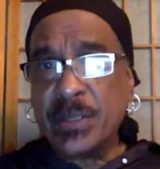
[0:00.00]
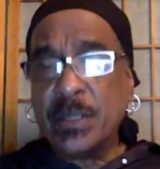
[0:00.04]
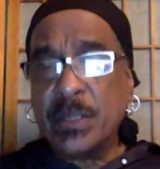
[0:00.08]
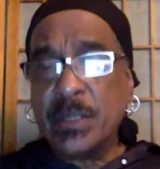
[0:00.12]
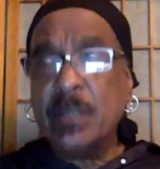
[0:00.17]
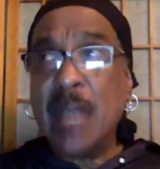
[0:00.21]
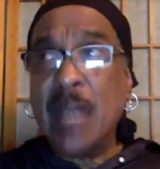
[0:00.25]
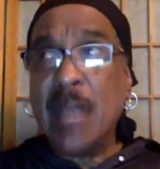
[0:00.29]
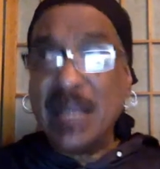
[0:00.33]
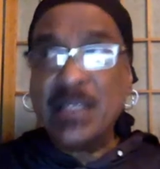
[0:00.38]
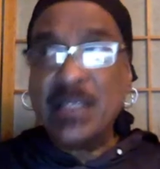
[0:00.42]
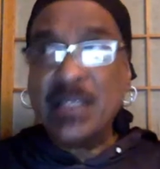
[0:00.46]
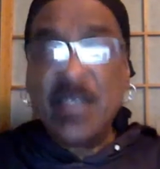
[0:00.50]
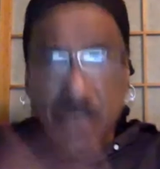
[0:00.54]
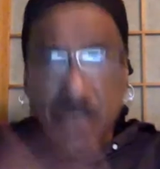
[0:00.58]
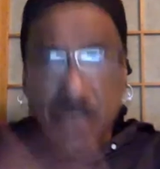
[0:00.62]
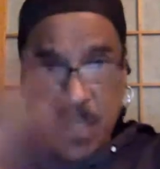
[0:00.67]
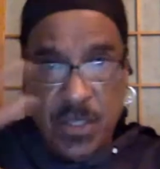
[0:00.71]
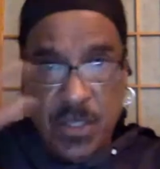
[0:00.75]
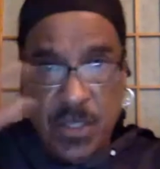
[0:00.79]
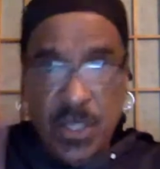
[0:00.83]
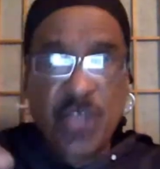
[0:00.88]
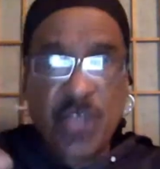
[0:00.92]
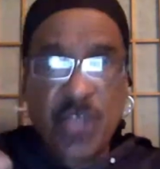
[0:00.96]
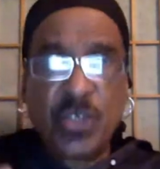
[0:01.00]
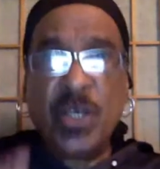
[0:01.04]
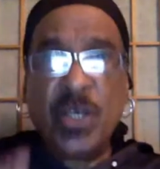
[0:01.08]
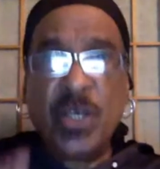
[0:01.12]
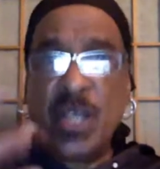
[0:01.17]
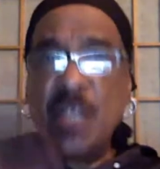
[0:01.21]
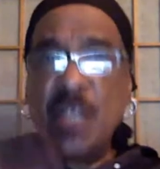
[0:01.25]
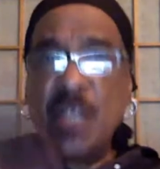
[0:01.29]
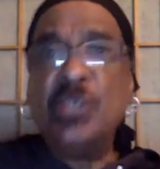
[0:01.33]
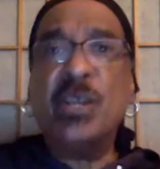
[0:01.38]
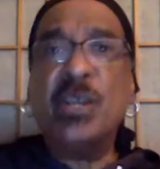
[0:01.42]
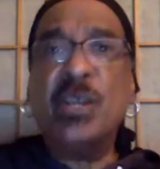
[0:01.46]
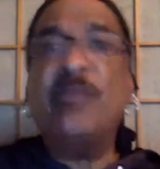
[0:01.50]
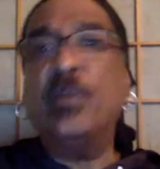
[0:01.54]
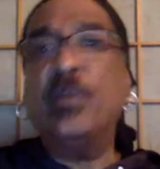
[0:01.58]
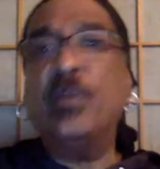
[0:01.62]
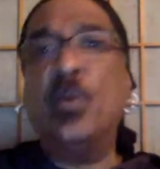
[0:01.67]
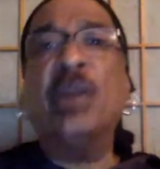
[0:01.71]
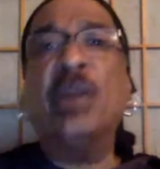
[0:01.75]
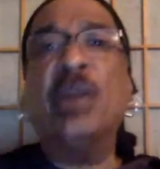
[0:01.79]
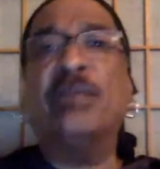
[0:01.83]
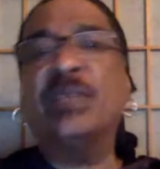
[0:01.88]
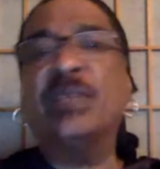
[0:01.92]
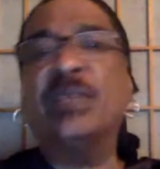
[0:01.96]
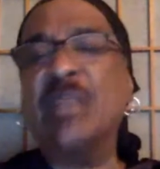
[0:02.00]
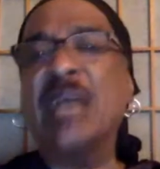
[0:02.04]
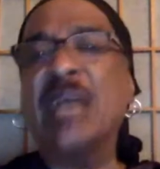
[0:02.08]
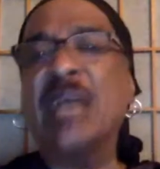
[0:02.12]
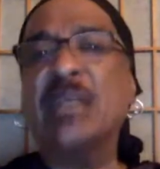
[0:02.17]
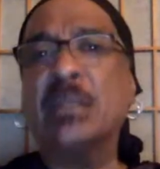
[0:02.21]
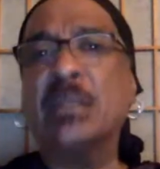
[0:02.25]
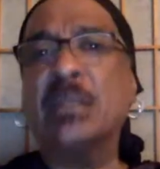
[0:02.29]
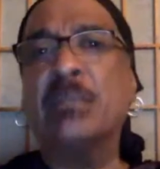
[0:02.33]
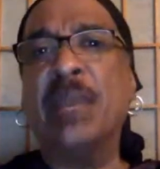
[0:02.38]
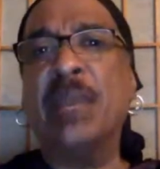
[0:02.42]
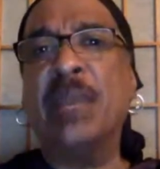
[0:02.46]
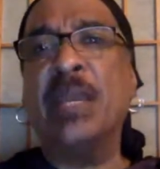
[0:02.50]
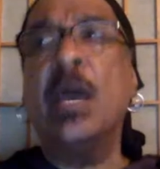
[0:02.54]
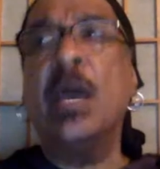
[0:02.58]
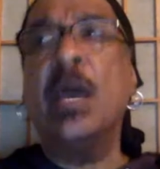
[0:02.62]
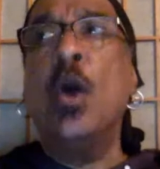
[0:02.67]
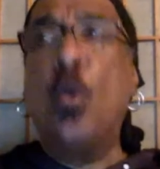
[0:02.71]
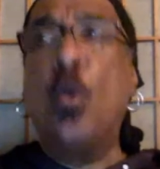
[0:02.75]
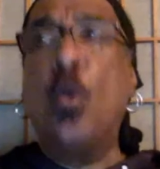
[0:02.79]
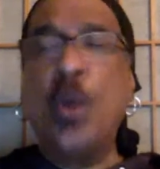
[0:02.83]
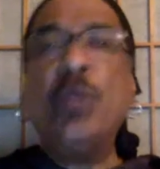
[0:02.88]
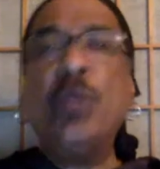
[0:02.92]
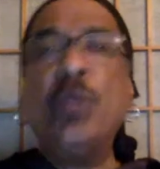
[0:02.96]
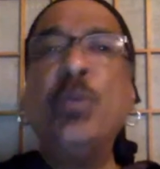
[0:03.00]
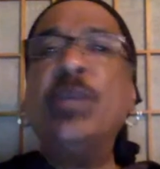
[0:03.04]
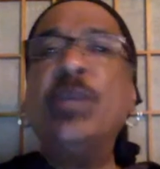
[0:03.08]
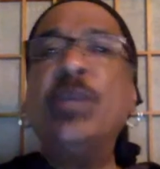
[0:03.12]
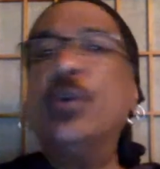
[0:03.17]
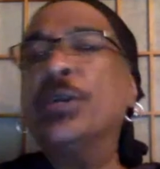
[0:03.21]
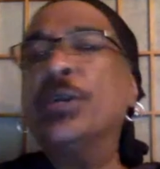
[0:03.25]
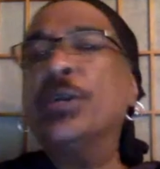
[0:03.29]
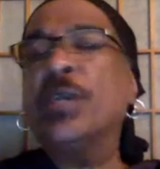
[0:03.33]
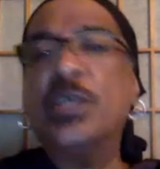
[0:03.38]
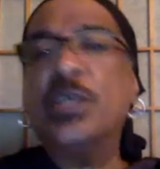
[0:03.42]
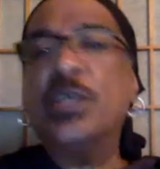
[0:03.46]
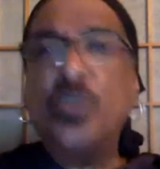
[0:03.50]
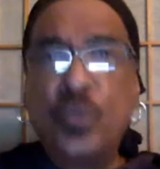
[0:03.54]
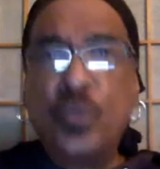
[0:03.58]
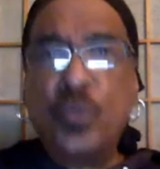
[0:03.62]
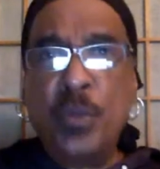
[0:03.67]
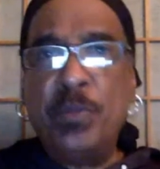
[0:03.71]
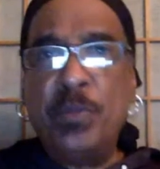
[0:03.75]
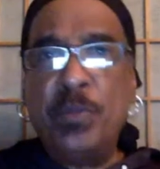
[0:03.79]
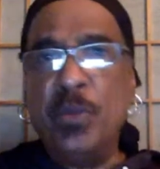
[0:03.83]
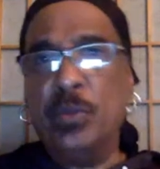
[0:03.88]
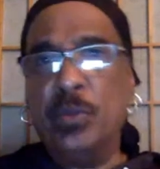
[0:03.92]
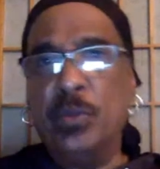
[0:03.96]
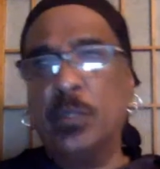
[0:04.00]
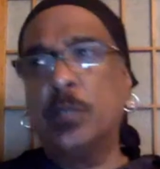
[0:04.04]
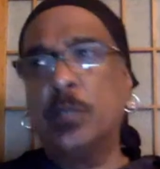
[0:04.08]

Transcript: That's the decision each and every one of us has to make. What are we going to contribute?